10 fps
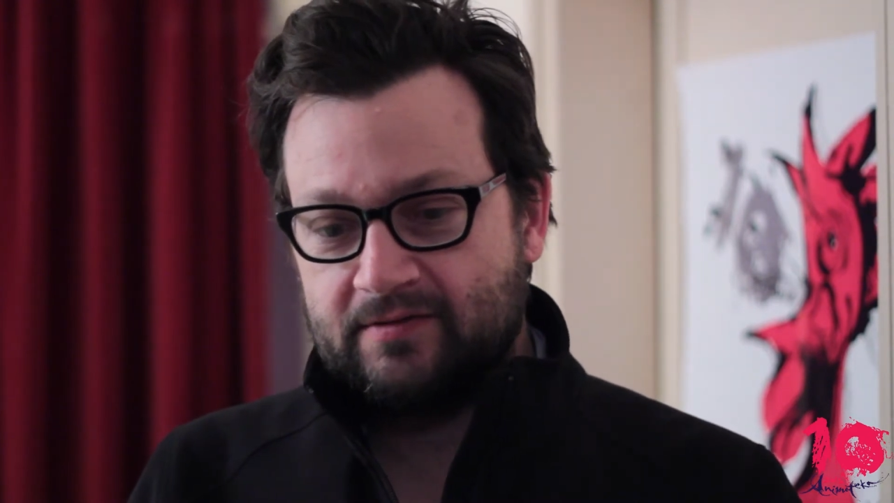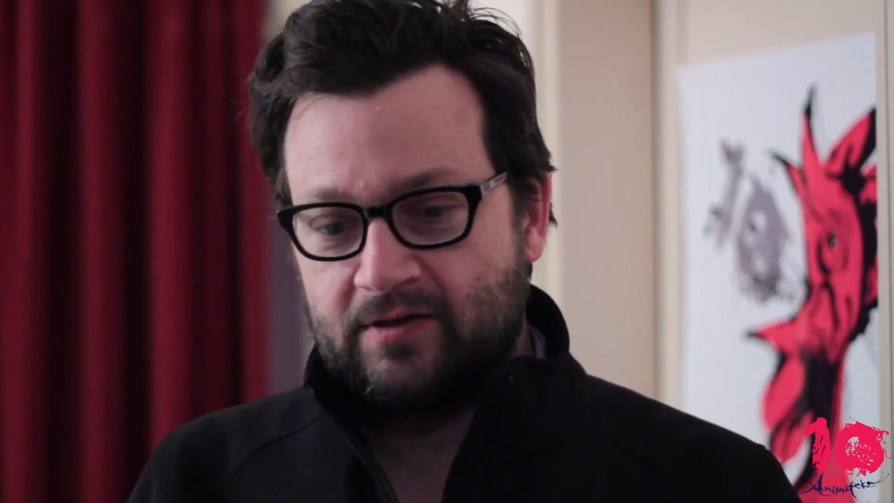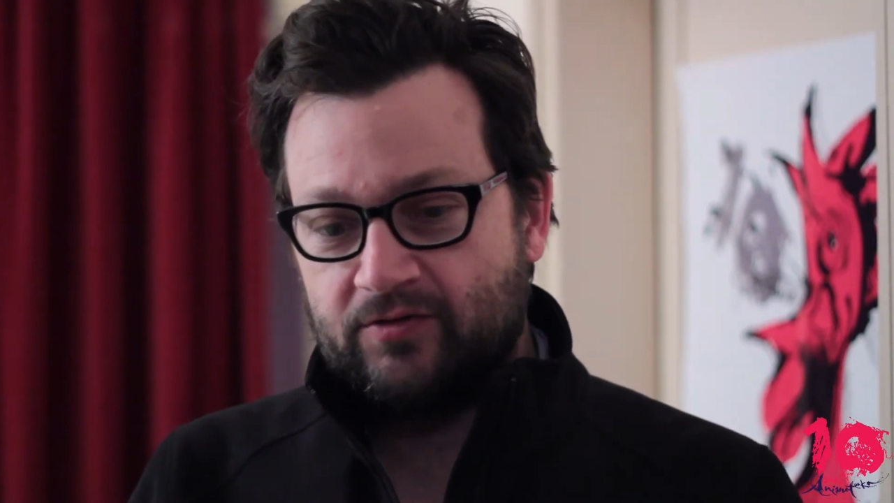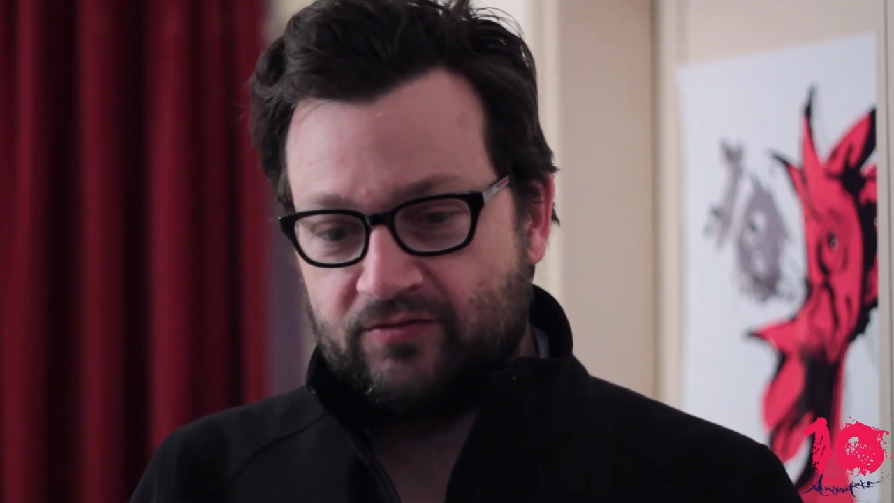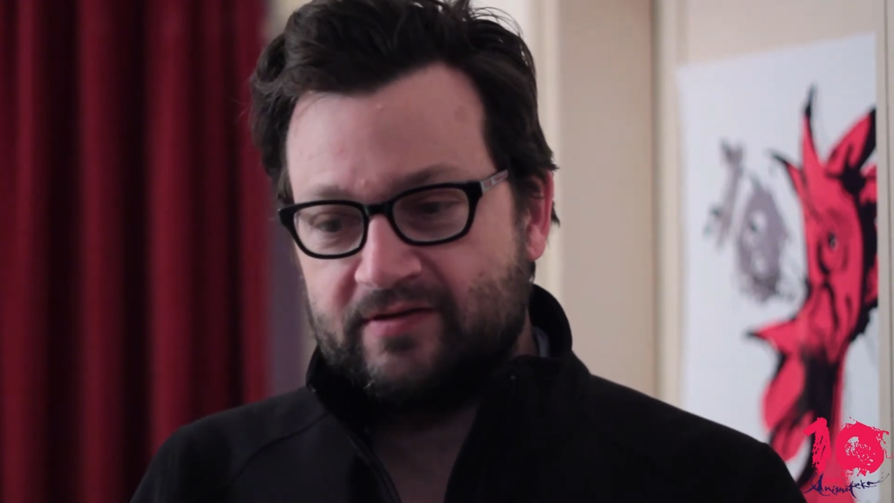
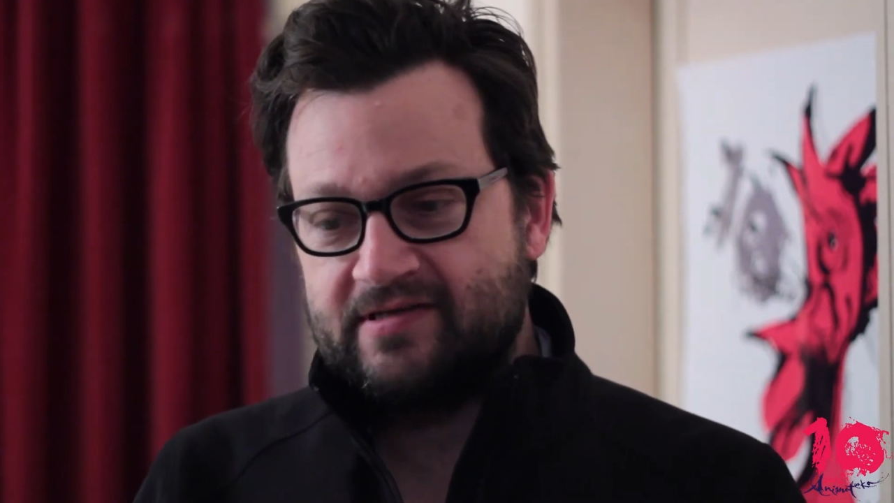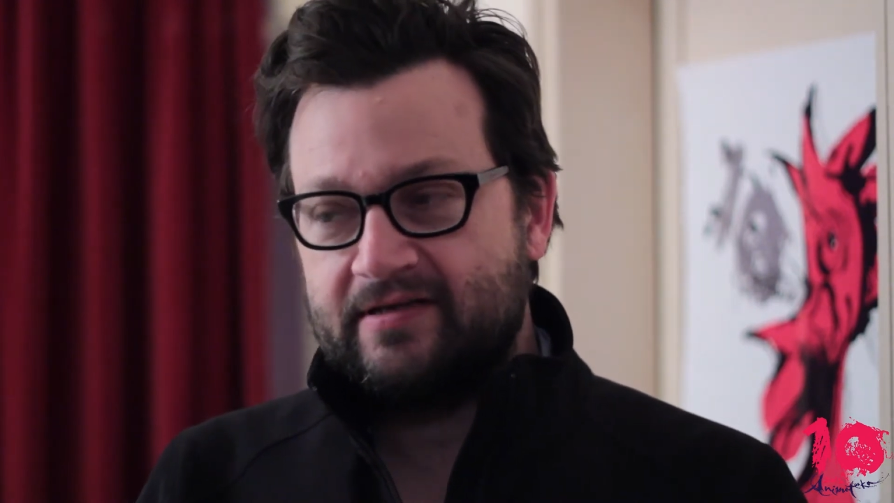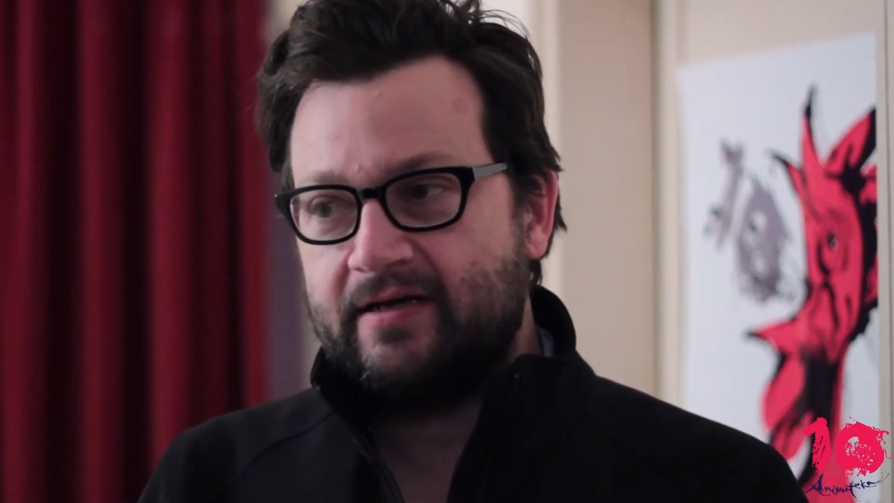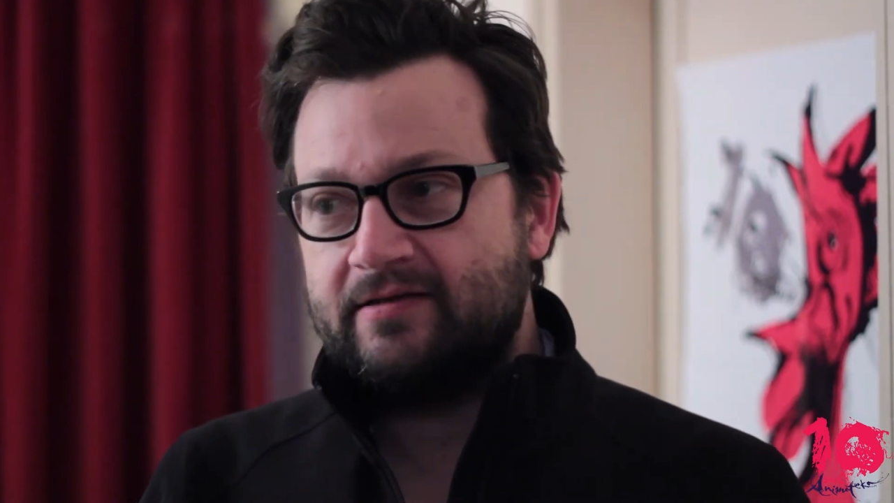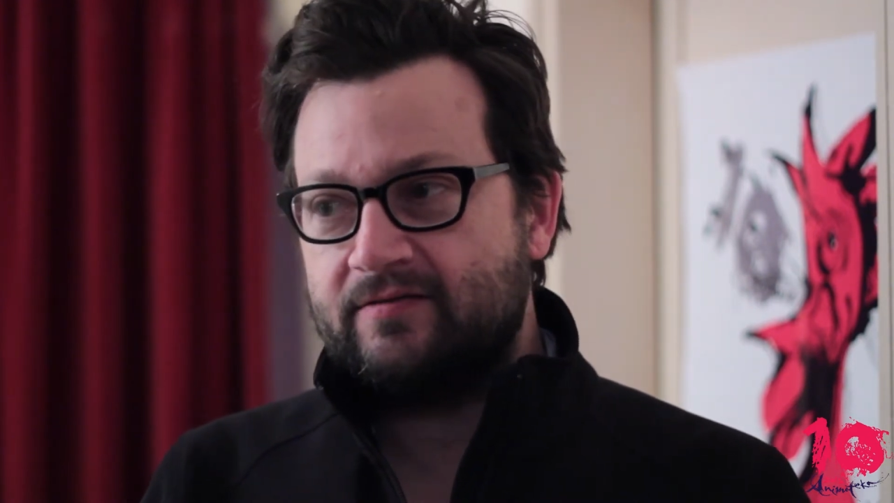cultural
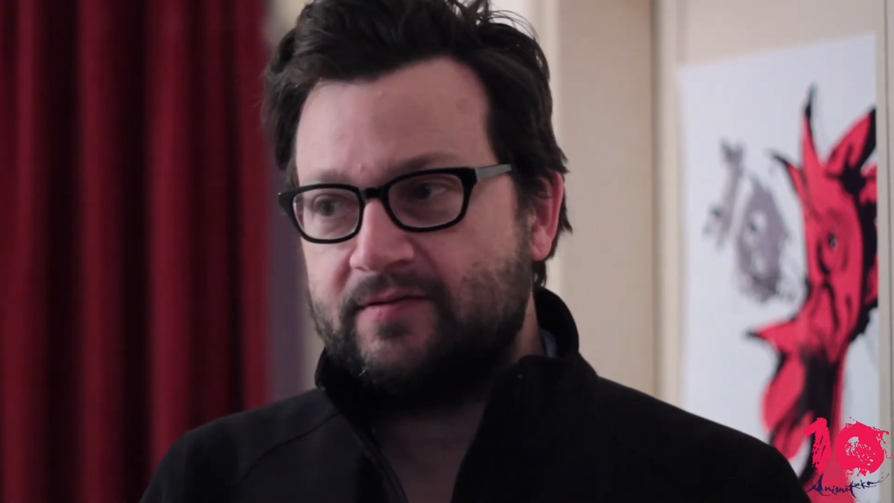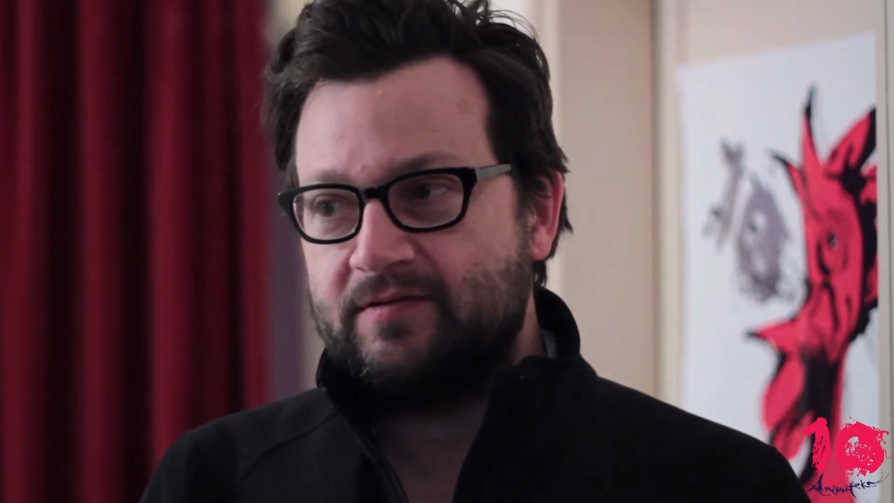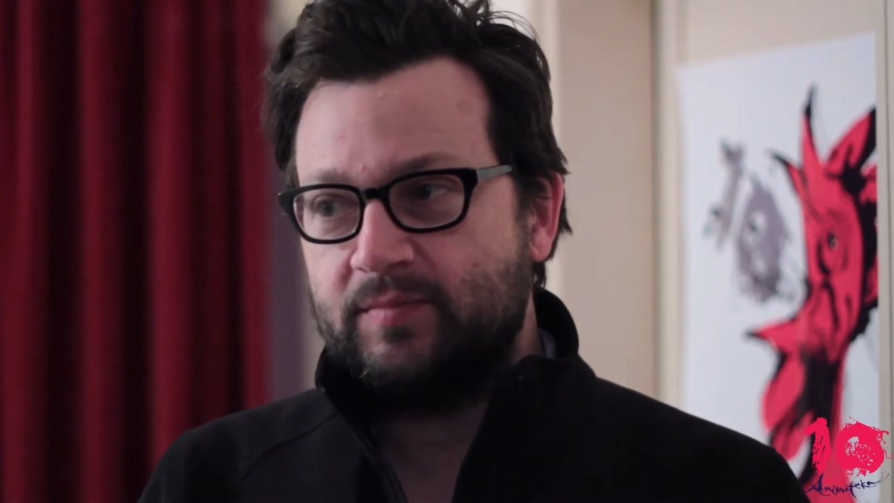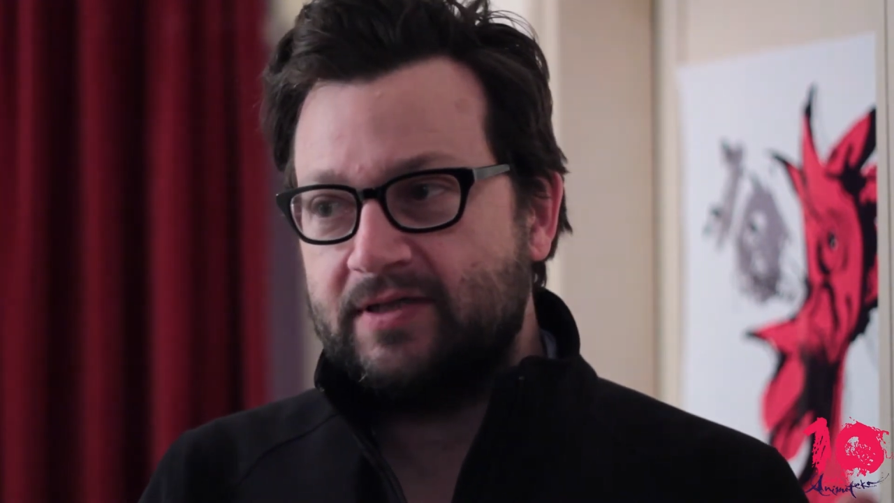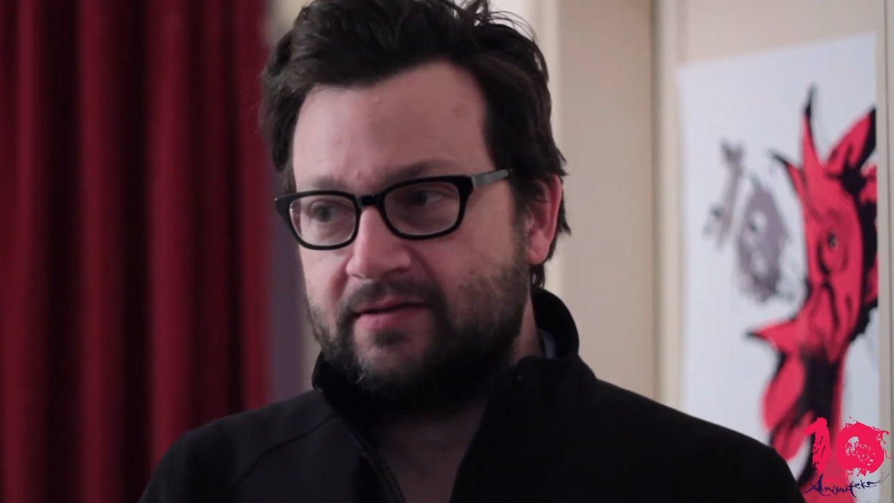studies was
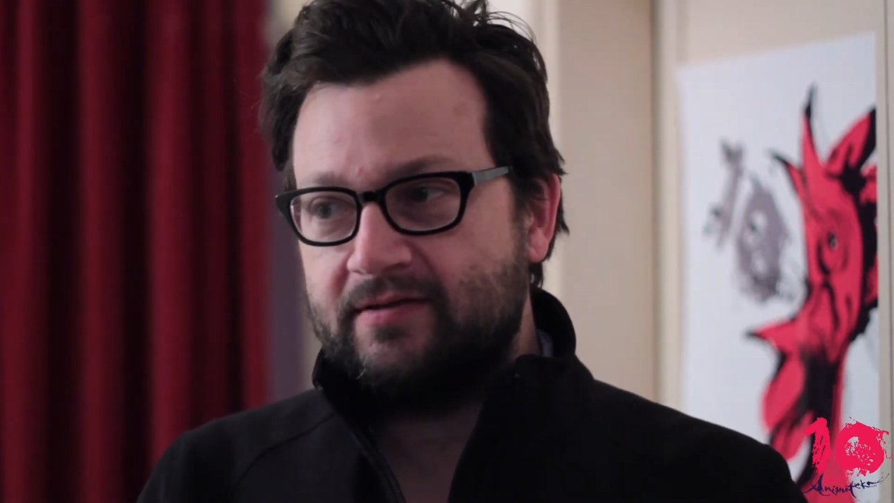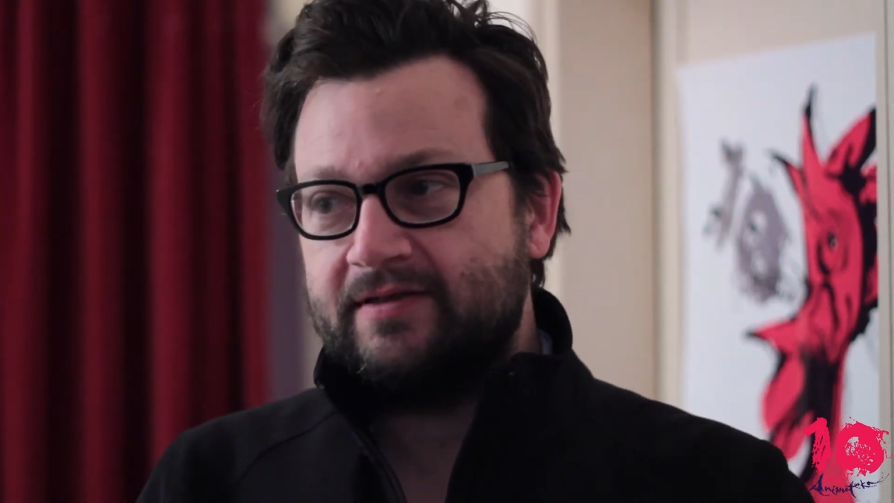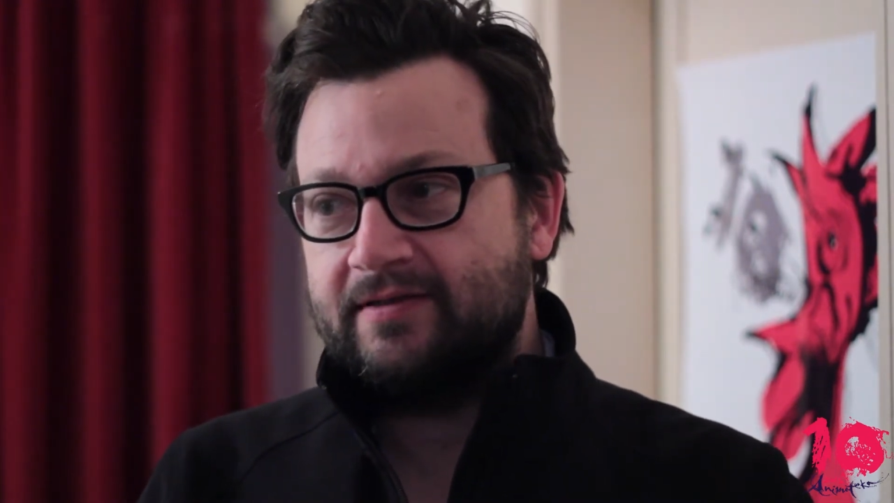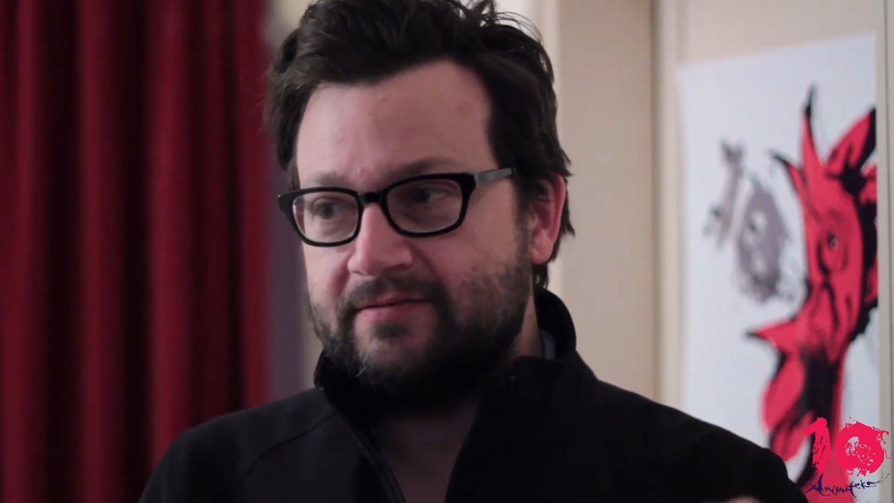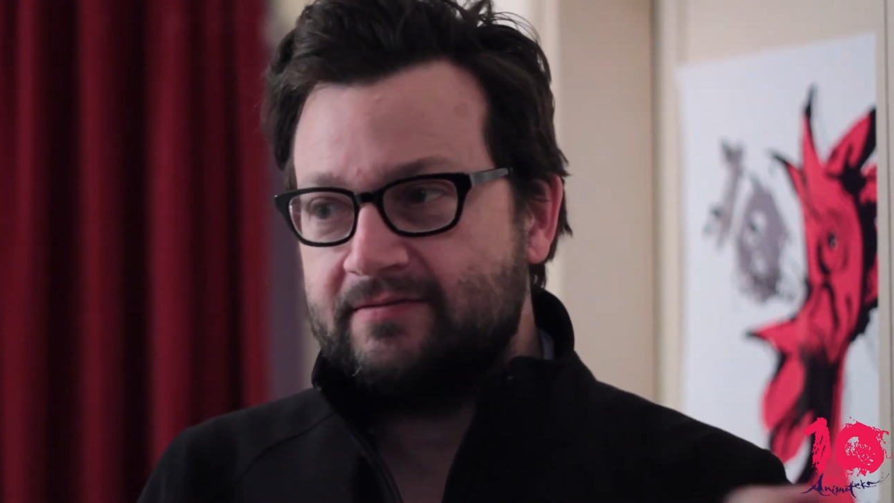the big
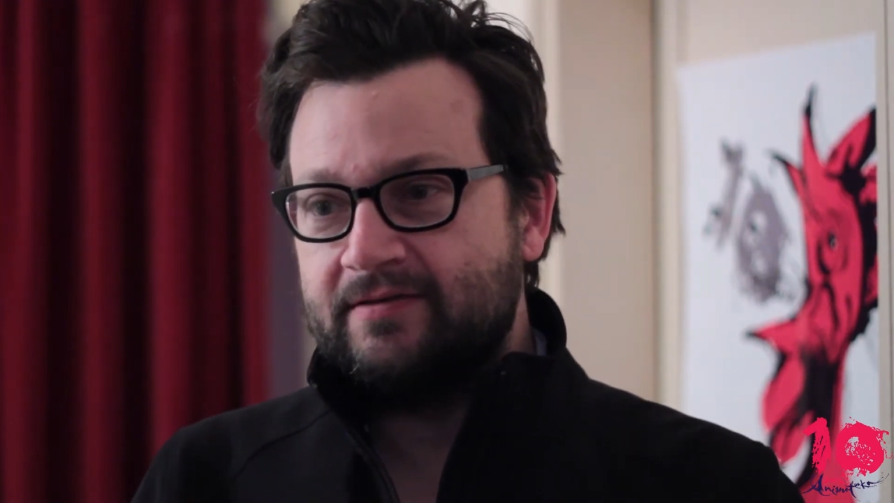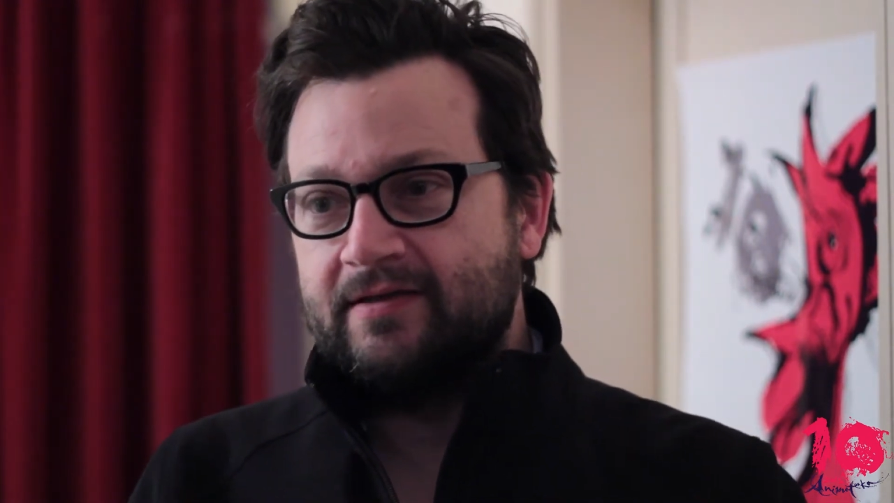thing, and